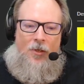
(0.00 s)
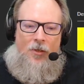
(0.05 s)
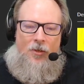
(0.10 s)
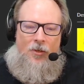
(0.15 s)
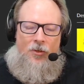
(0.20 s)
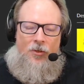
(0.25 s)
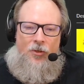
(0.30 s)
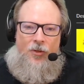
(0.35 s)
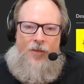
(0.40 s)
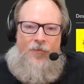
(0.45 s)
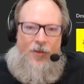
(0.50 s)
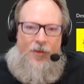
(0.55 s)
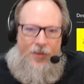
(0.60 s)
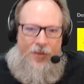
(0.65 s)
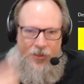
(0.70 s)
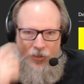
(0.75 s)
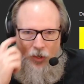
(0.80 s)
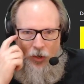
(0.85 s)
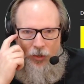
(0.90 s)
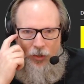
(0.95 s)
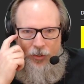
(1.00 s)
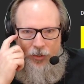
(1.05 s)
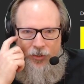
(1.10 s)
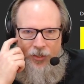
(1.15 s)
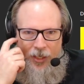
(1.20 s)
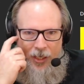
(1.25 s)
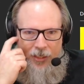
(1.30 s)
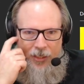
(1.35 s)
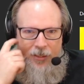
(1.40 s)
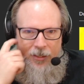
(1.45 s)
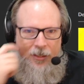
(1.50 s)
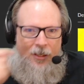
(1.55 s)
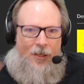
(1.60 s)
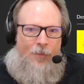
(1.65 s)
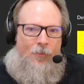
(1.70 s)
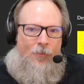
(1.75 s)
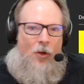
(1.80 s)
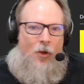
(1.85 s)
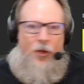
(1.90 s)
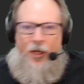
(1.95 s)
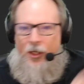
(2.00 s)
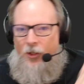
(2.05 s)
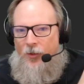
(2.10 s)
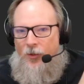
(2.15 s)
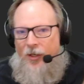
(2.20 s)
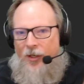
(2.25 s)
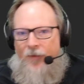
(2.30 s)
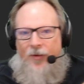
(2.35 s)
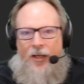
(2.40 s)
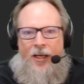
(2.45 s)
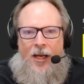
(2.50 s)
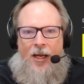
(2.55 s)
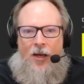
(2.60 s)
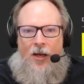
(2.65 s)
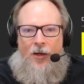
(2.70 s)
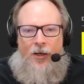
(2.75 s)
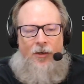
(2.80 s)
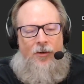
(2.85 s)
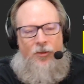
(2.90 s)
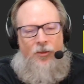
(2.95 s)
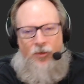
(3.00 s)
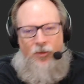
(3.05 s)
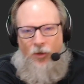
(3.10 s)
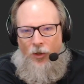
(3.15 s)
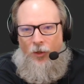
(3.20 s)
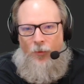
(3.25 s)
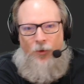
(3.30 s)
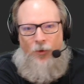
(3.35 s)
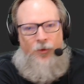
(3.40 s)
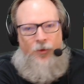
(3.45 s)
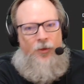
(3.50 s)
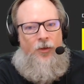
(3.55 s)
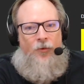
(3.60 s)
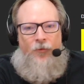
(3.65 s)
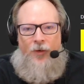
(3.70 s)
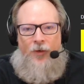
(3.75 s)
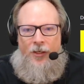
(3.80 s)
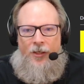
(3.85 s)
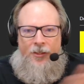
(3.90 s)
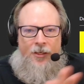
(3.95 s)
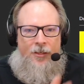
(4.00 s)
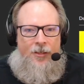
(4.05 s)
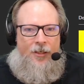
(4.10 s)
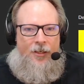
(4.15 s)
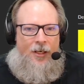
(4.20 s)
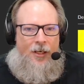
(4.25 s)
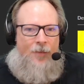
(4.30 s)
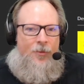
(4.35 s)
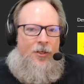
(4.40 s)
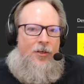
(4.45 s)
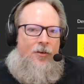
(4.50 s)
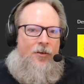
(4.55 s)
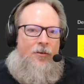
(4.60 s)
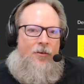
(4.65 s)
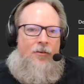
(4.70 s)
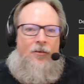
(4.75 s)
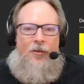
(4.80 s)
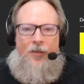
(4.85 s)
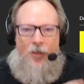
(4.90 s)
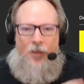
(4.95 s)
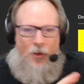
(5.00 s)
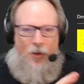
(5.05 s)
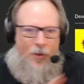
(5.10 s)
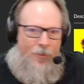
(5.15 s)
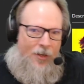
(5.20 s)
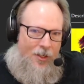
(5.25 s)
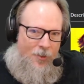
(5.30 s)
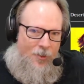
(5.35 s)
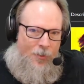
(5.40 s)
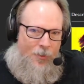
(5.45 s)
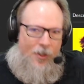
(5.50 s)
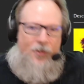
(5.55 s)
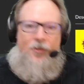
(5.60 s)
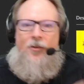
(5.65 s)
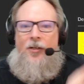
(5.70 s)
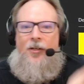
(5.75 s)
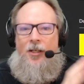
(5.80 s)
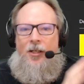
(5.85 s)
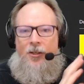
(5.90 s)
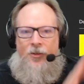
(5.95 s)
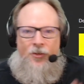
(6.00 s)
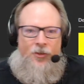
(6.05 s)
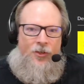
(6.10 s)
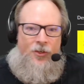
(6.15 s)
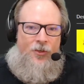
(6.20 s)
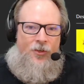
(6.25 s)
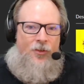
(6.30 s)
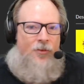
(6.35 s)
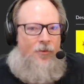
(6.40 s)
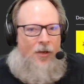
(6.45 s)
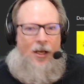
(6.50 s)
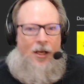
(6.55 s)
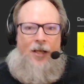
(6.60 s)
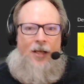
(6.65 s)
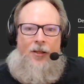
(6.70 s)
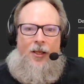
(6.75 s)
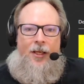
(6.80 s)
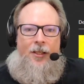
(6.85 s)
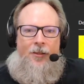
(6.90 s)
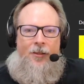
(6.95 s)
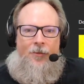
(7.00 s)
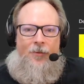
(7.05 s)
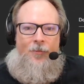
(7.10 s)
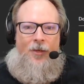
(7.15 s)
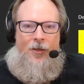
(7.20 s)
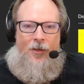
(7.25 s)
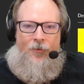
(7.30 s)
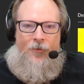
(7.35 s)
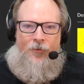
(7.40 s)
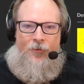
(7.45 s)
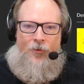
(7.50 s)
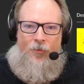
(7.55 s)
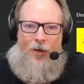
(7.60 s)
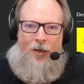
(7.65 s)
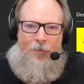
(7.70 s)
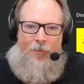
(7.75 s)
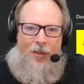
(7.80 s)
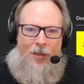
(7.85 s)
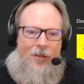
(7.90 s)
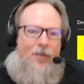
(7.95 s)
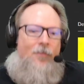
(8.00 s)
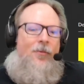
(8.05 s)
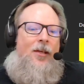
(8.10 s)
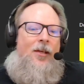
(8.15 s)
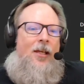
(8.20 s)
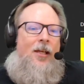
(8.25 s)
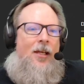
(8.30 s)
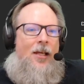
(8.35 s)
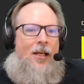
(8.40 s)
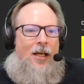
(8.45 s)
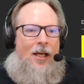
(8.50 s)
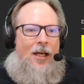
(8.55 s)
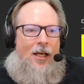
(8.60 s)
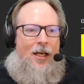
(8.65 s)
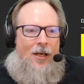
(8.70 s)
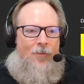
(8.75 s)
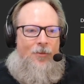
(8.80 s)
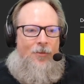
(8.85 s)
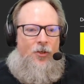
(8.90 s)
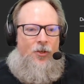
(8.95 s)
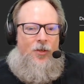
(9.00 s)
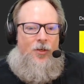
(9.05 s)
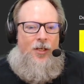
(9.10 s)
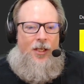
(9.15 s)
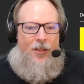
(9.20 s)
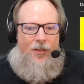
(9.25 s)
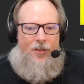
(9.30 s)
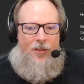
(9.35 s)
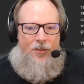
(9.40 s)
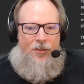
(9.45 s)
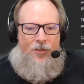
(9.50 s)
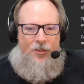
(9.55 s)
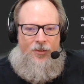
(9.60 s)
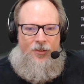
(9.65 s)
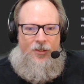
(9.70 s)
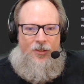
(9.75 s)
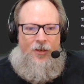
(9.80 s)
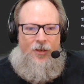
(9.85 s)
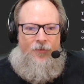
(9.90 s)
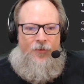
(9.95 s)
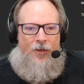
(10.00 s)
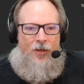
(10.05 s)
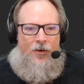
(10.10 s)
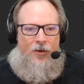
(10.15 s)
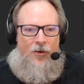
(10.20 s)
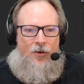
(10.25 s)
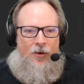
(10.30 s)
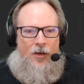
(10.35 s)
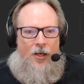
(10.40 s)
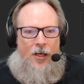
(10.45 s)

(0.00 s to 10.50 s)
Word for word: So they've got this art set. All you got to do is have an account here. It's totally worth it. You'll find tons of games here. No, I'm not sponsored. It's just I like them enough to recommend them. But you can get this stuff here.